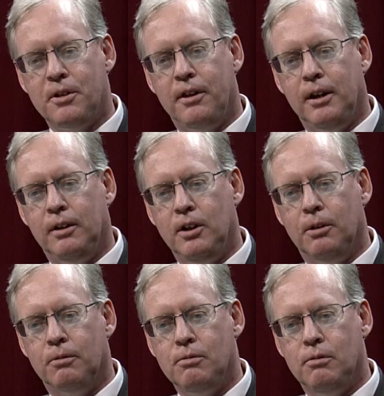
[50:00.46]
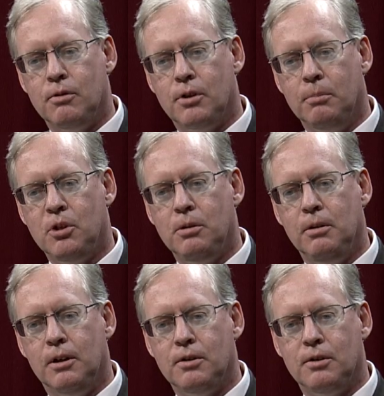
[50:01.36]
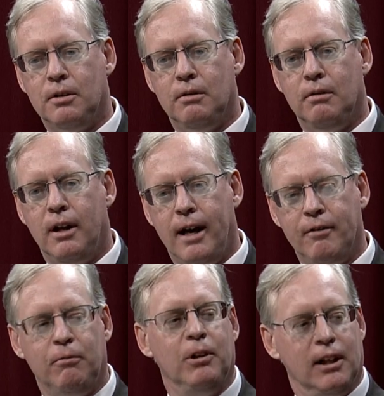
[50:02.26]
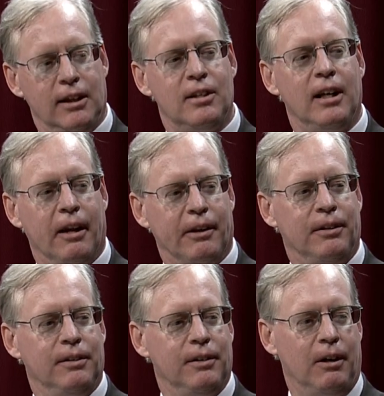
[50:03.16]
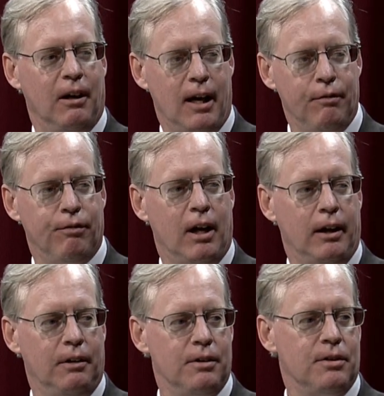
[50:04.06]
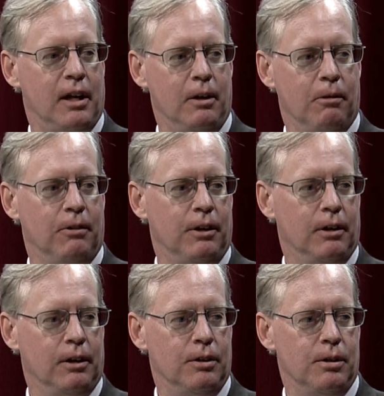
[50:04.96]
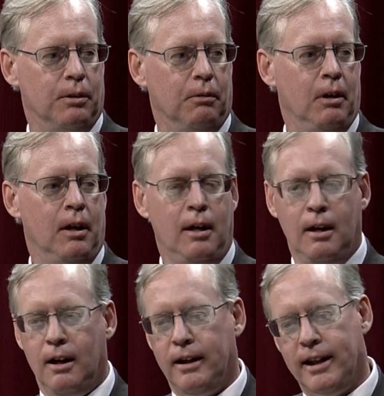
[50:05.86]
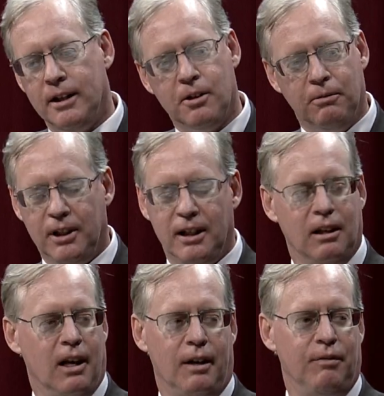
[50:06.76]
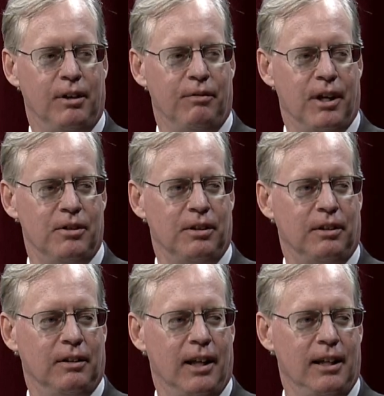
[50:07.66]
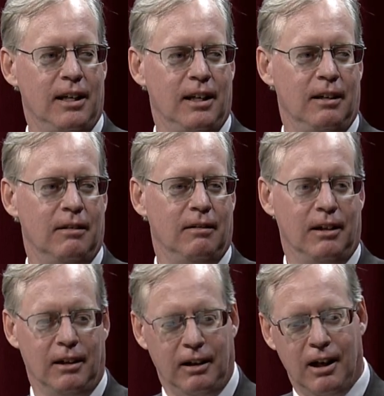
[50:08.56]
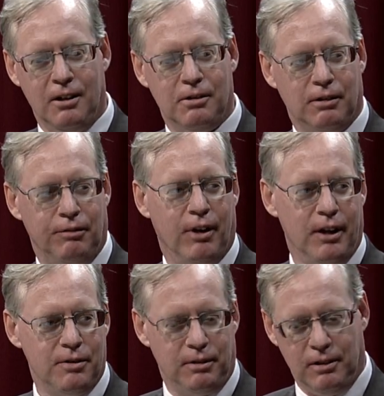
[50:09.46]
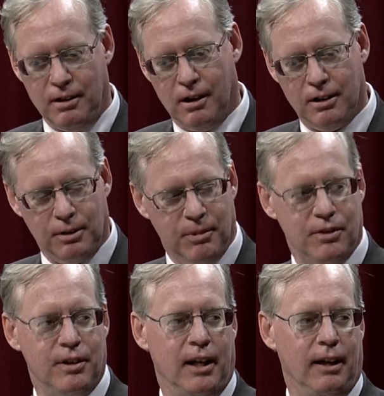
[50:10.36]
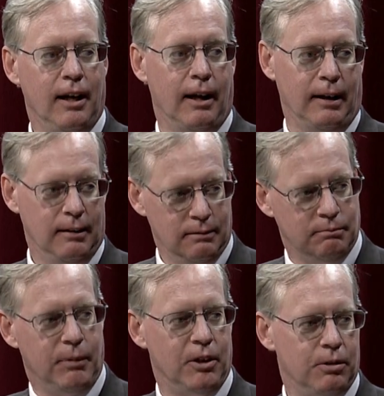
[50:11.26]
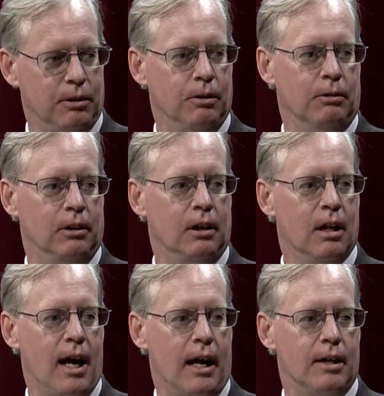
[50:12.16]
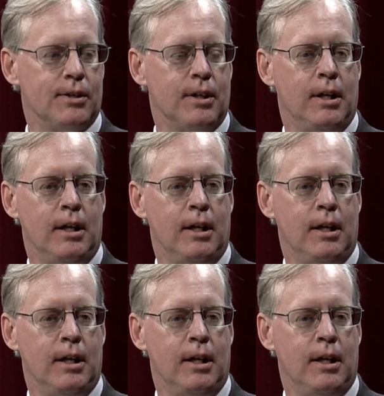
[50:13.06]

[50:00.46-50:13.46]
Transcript: thing. You know, some students have it really together. Mm-hmm. They're high flyers. They know what they're going to do. Mm-hmm. They don't need a lot of intervention. They need an occasional advisor to nudge them and say, "Hey, make sure you're going to class." Mm-hmm.